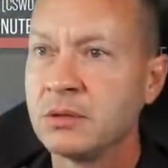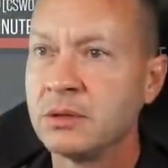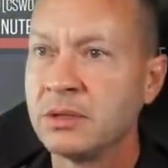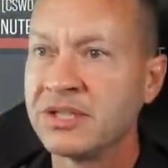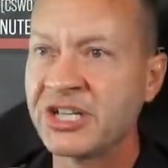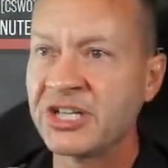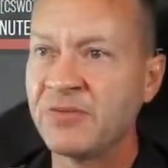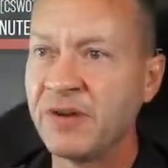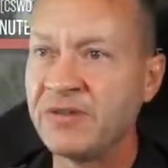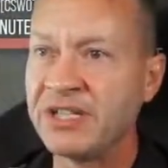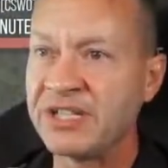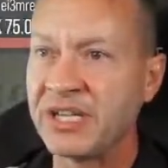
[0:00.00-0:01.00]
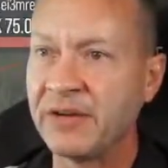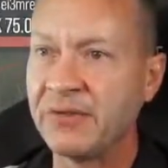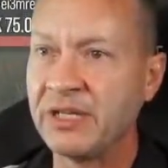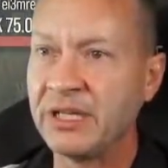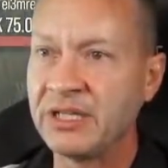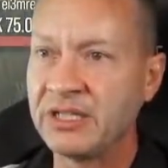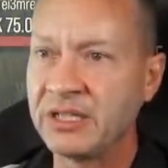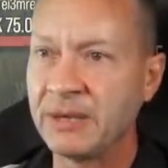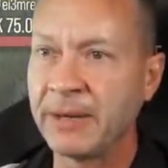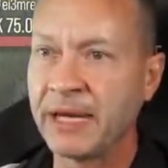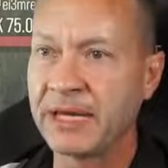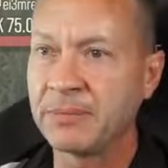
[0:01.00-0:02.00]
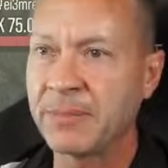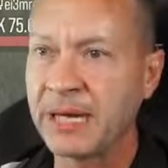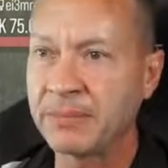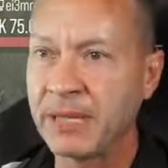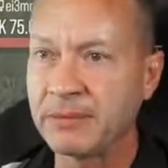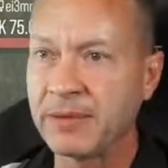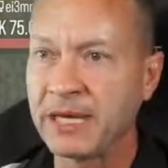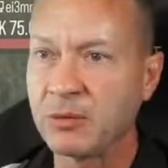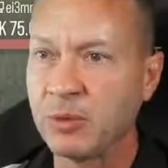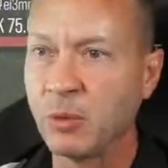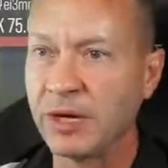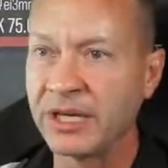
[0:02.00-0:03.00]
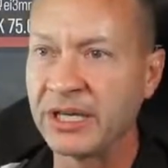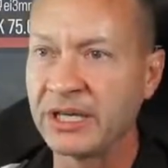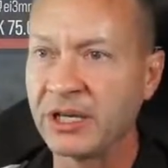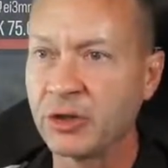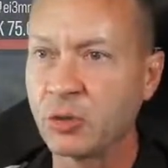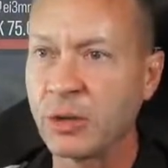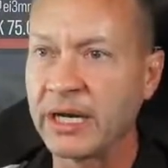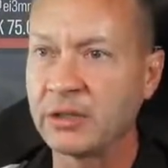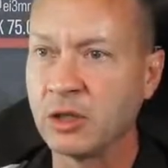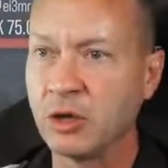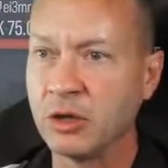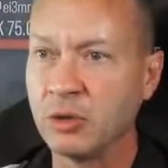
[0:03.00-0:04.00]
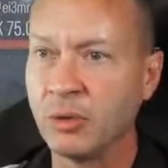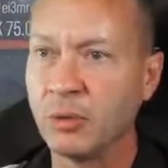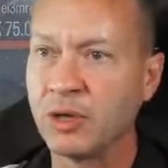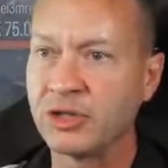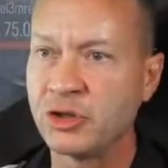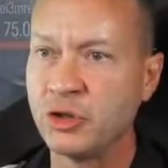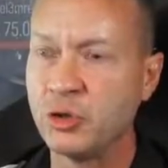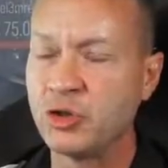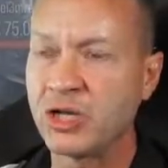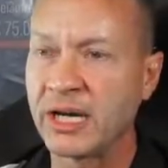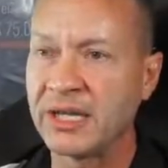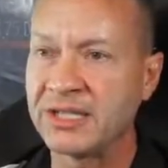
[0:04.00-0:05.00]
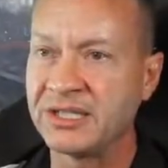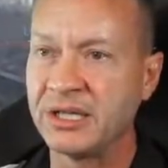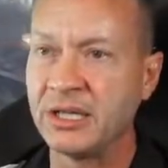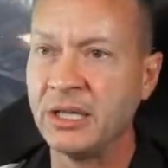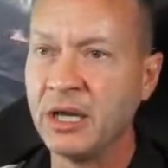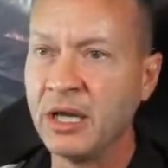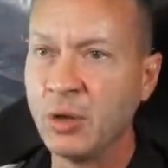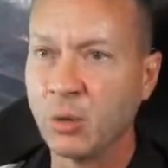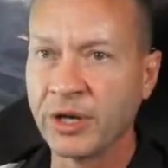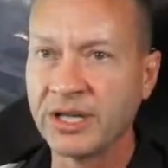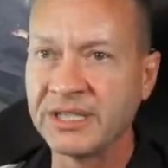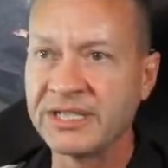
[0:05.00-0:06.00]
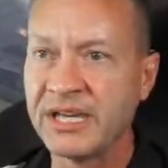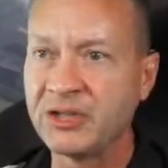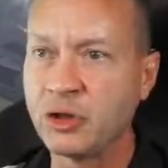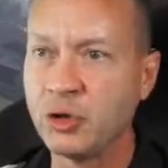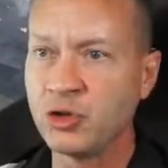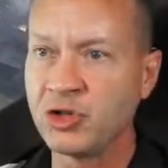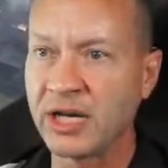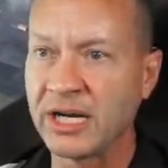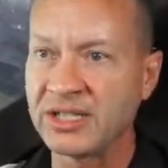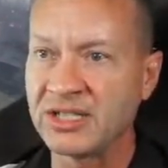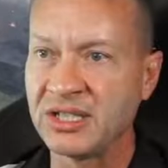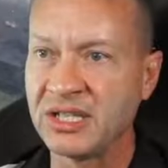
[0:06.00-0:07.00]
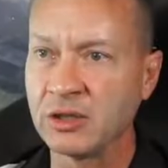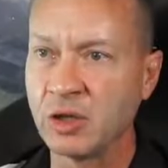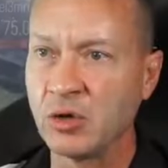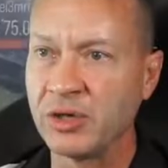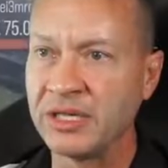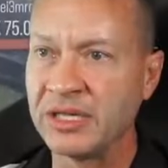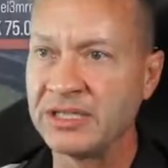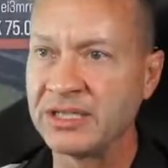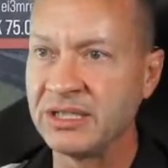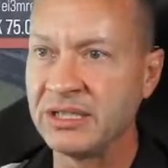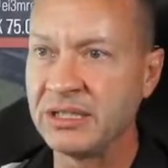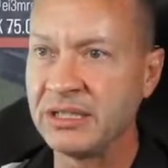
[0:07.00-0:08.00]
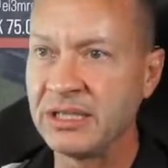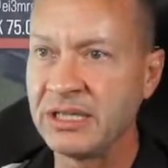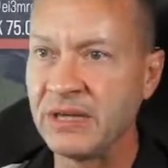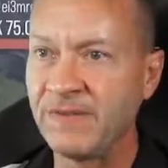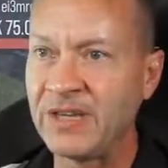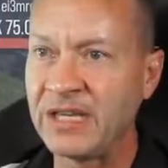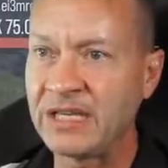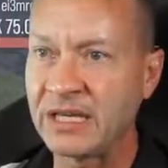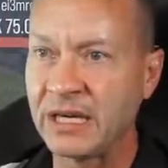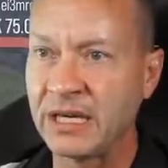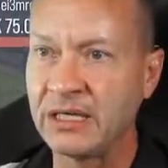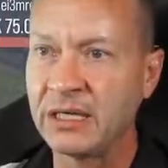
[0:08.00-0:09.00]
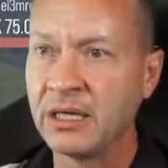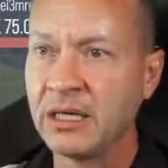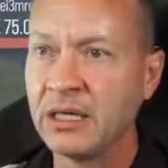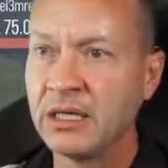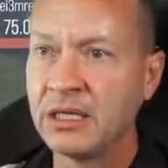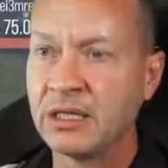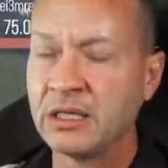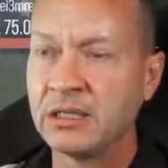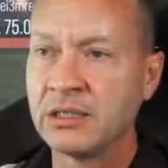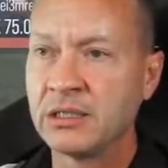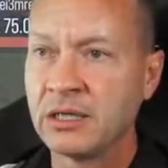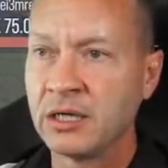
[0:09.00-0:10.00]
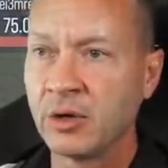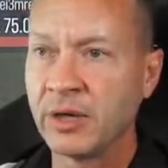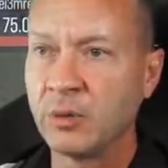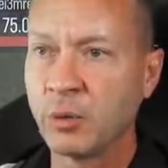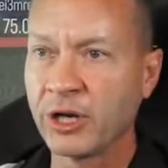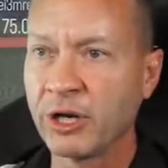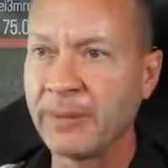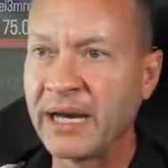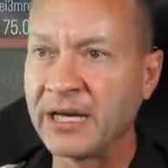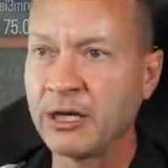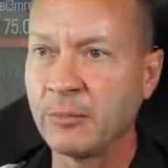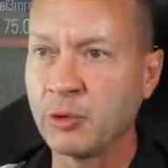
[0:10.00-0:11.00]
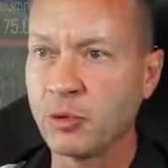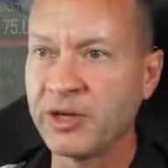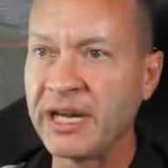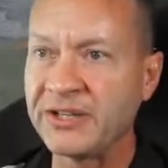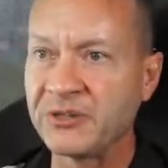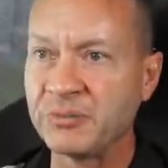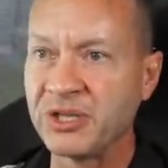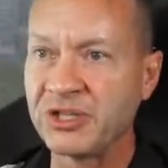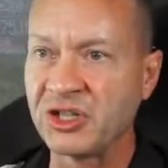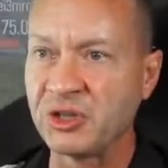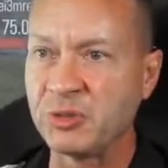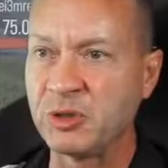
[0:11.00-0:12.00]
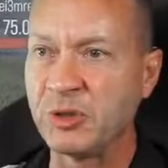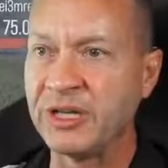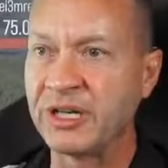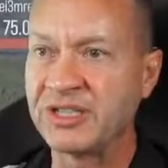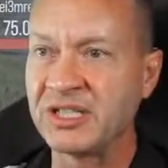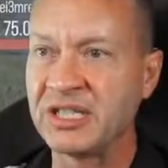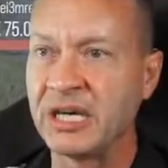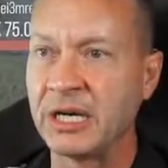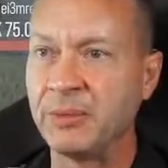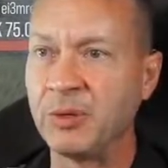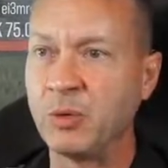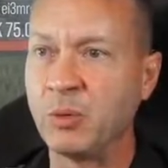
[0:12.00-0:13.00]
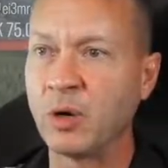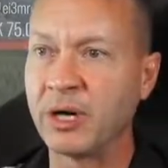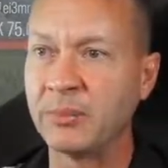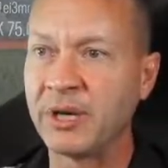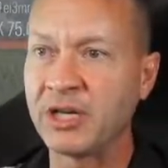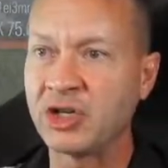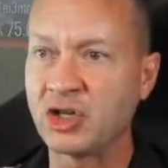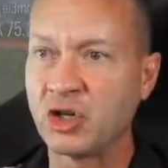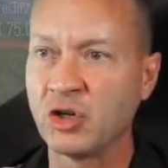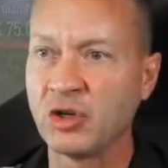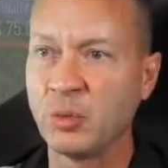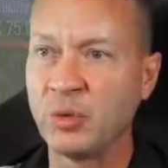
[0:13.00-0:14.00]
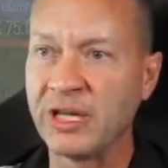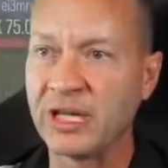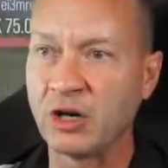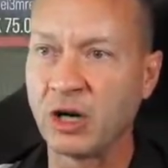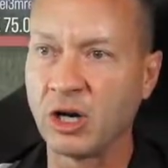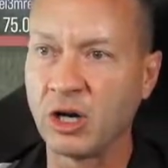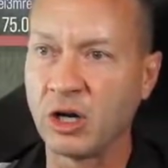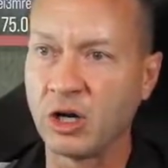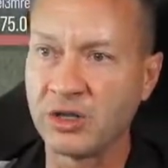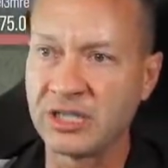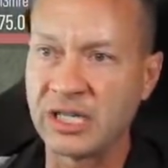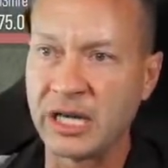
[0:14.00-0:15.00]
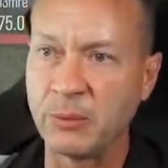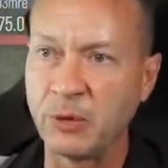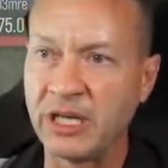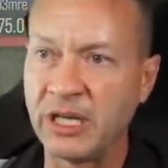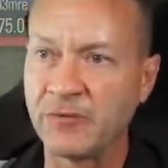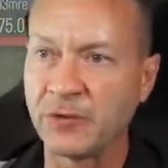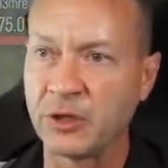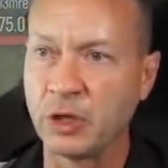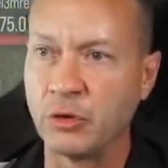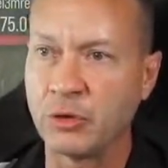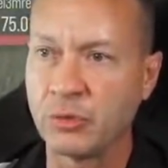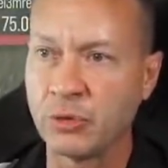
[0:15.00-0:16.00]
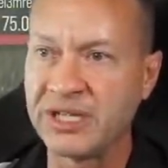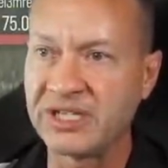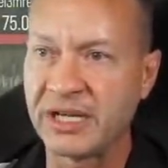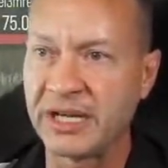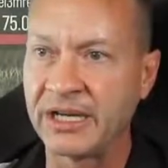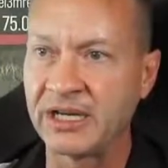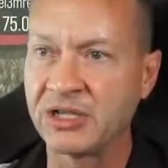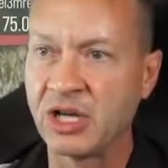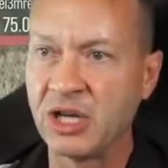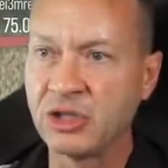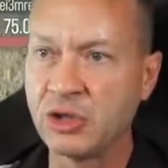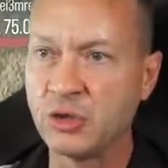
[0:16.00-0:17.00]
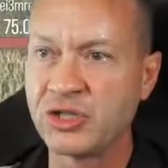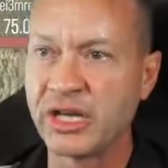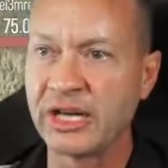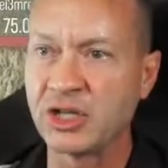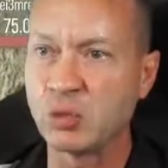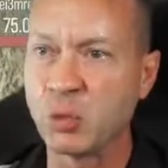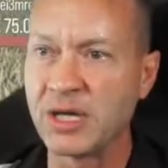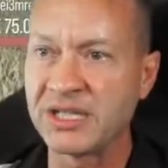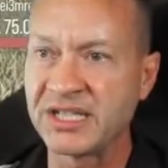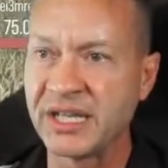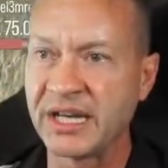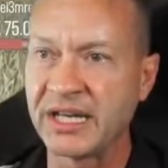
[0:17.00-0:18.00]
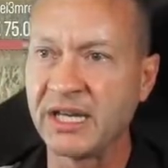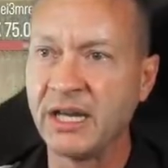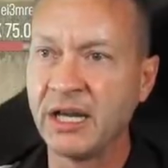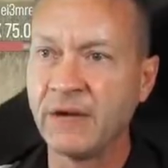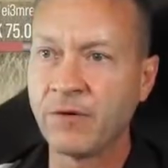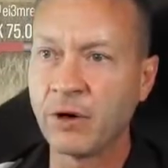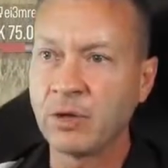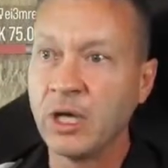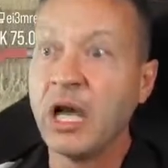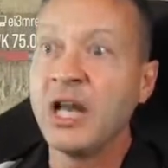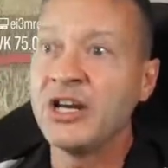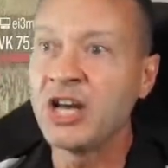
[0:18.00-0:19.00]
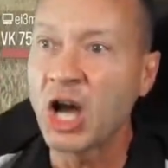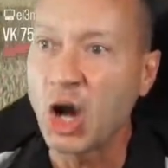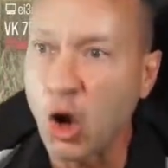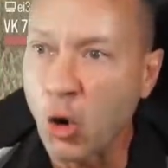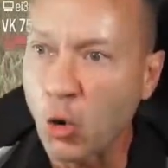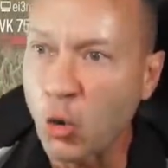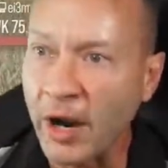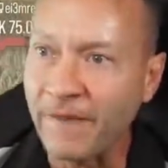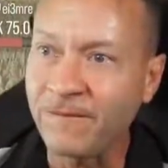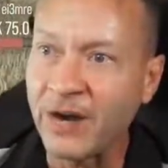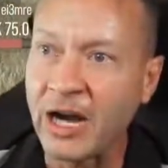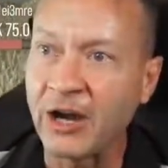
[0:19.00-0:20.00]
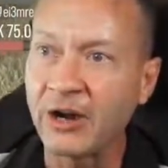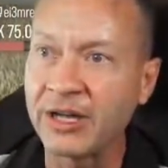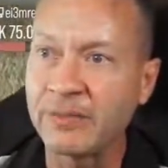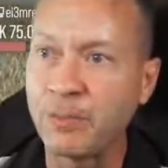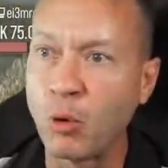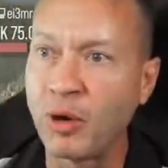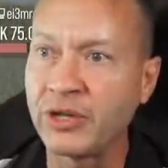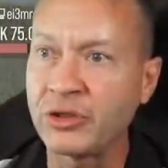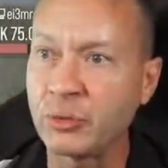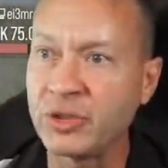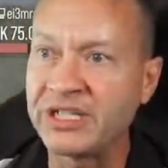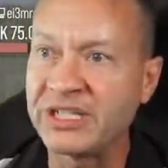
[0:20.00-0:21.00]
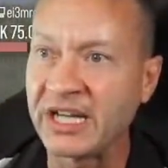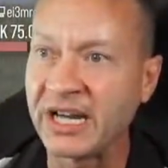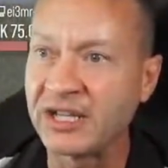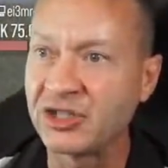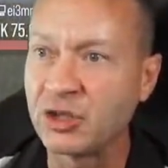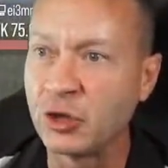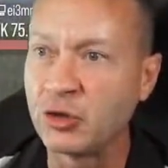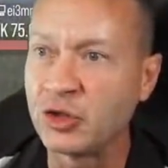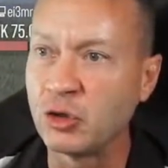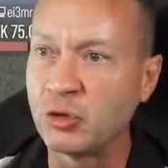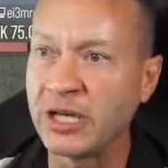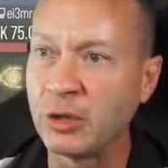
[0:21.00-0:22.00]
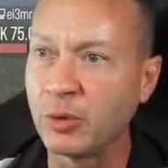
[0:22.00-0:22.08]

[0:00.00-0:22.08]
657. Get back, back, back, back. We to get another round loaded. We want two shots in. We're going to take two shots to get loaded into the VK. All right, we're going to back up, create some distance between us and the enemy. We want to make sure that we get all the time we need for the load. Three seconds, two seconds, one second. Oh, no, I fired it 0.3 seconds too soon. Can we